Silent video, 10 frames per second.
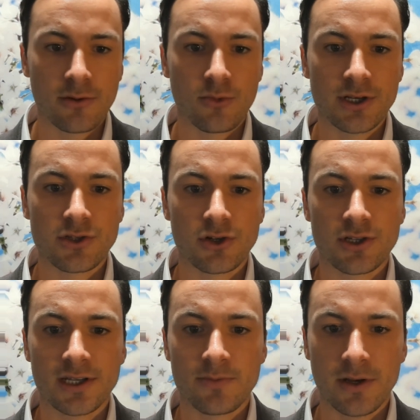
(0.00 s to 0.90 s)
research
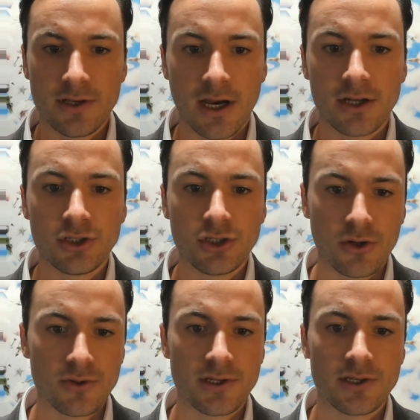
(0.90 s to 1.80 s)
that's been done shows these